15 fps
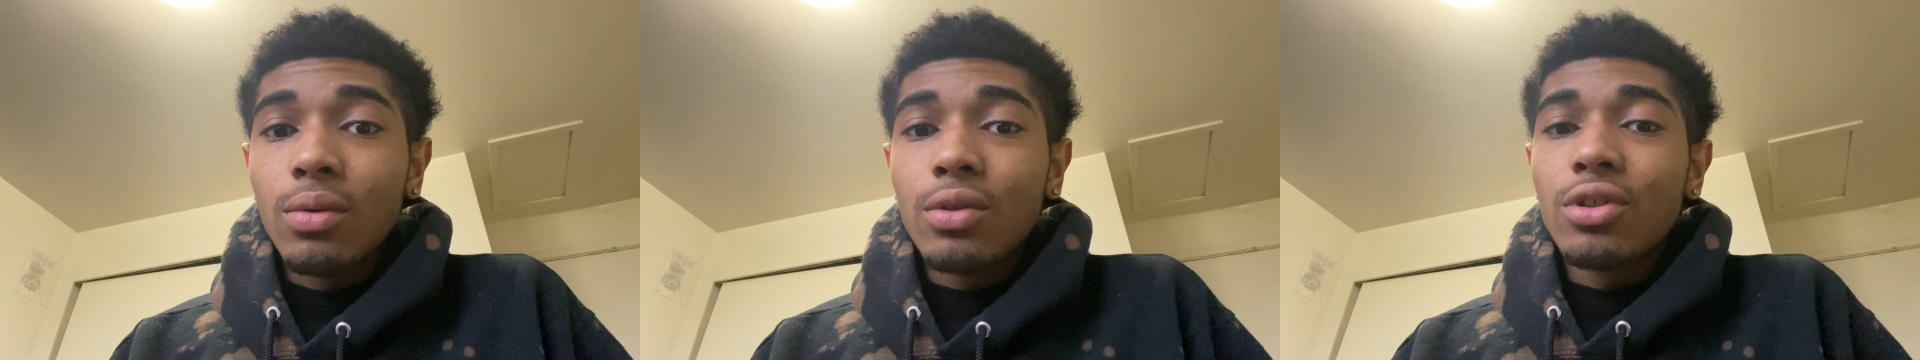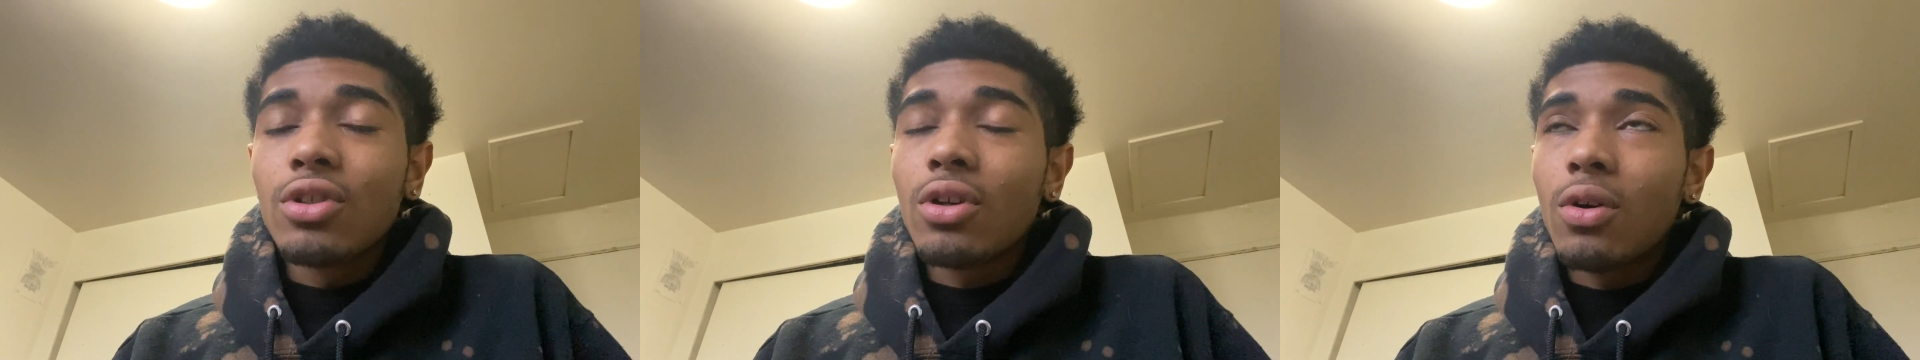
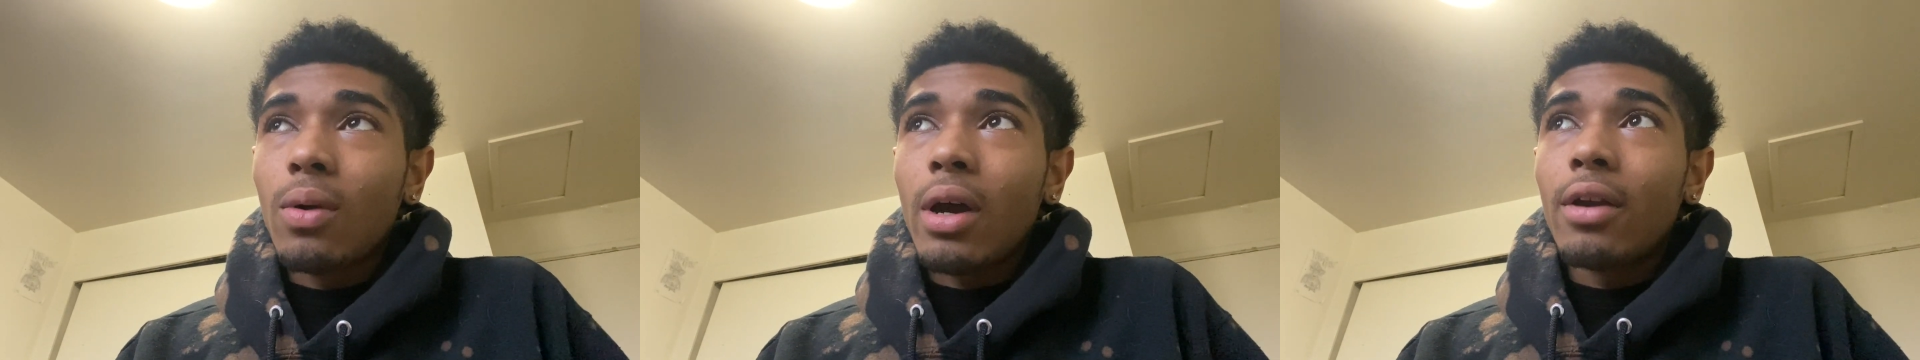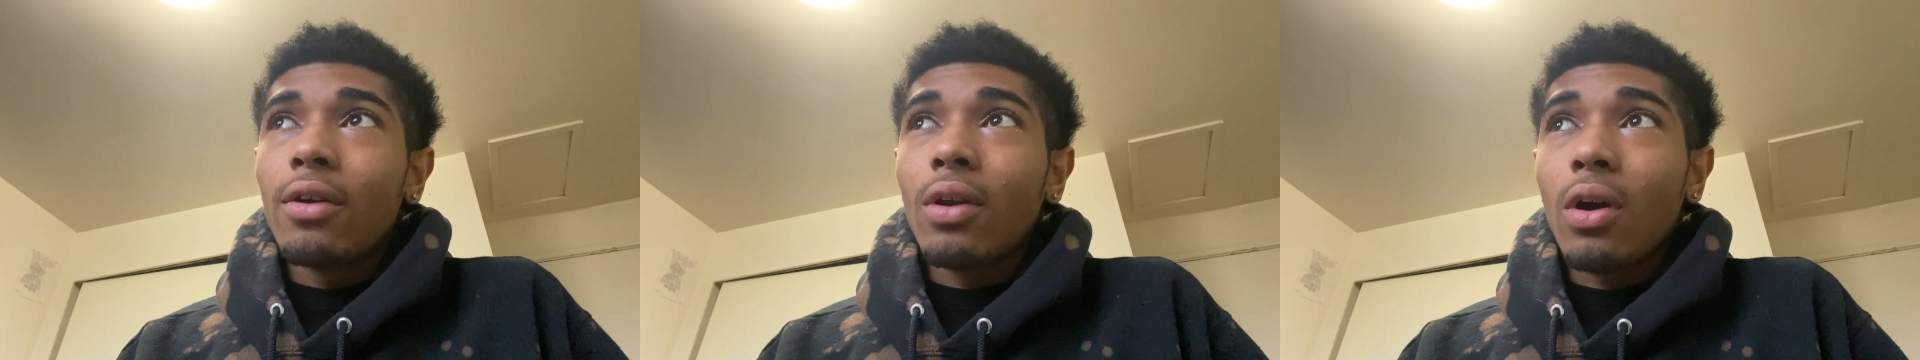so
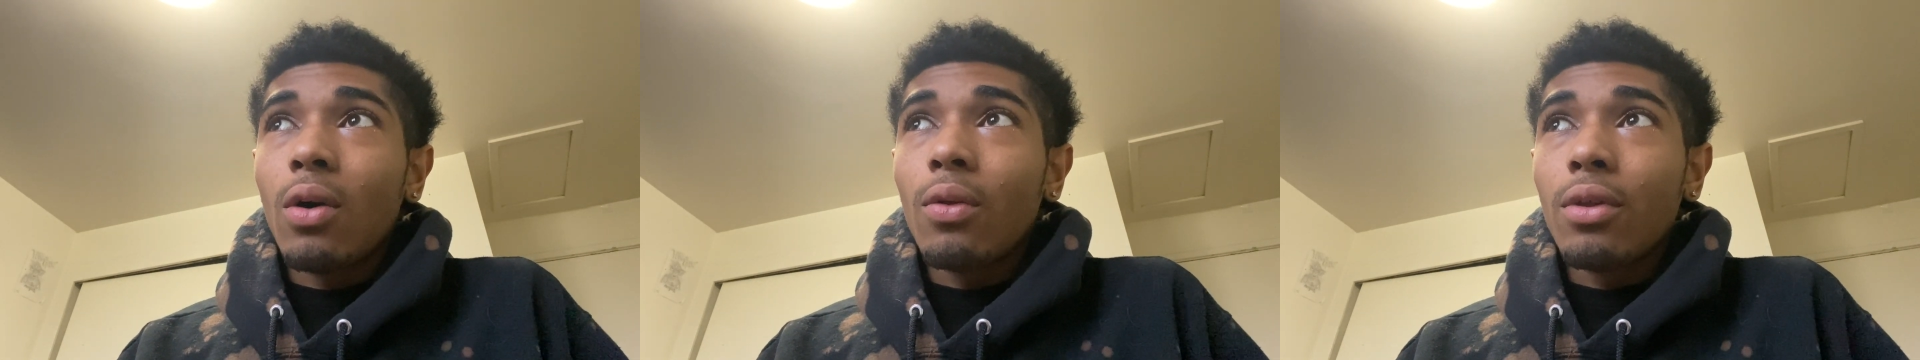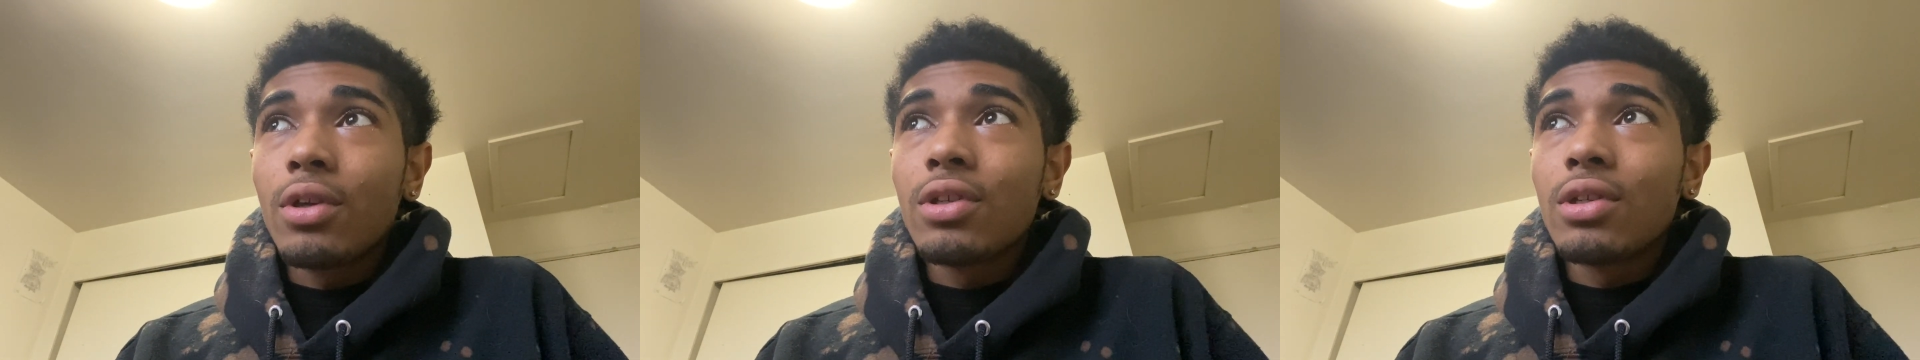I
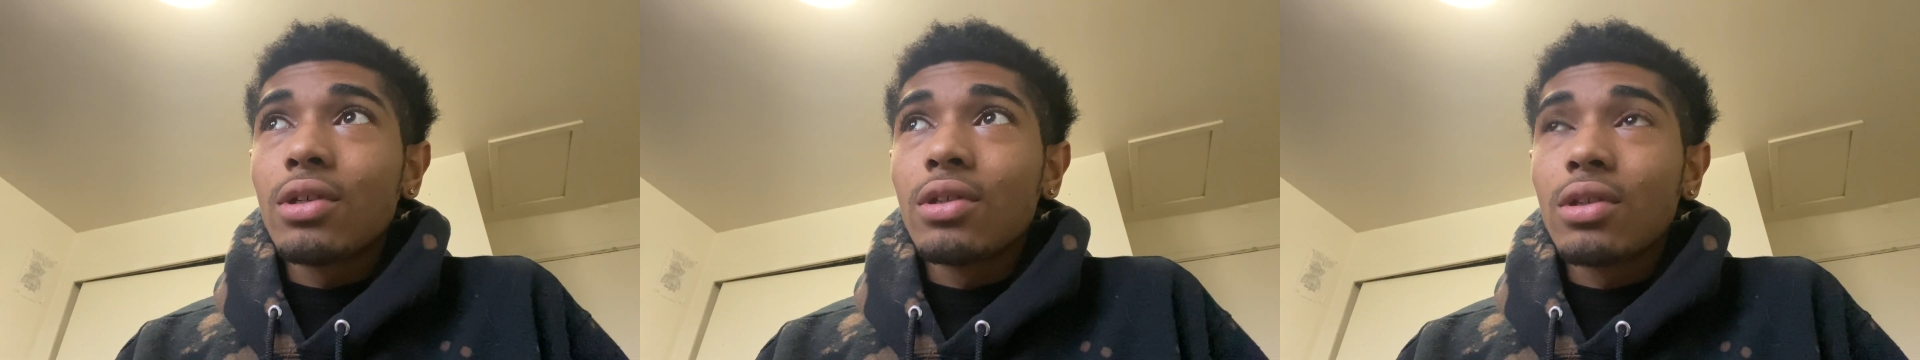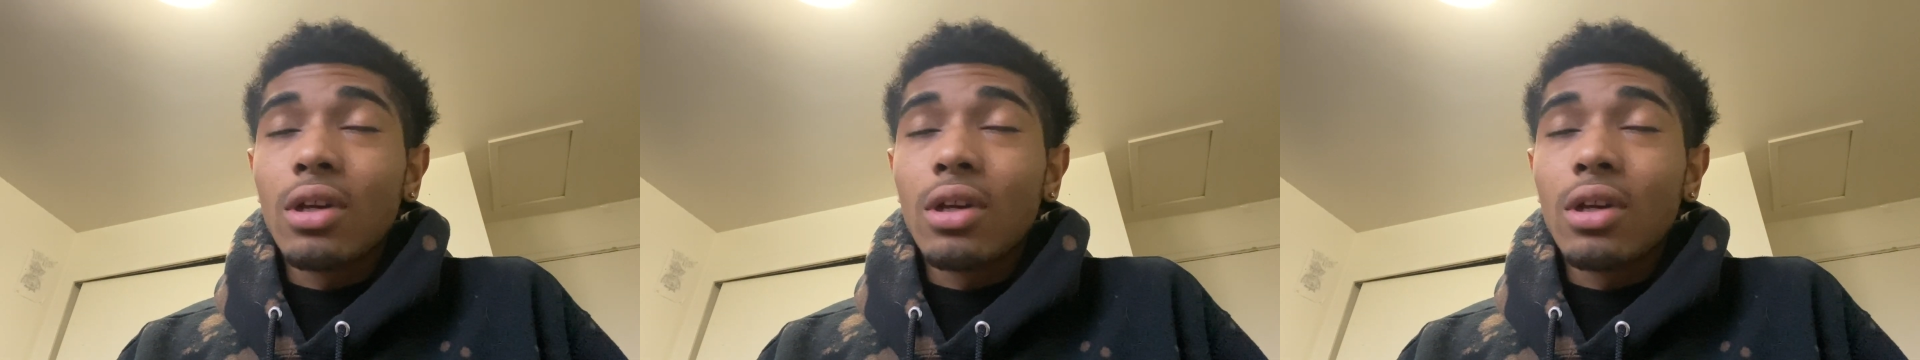know this is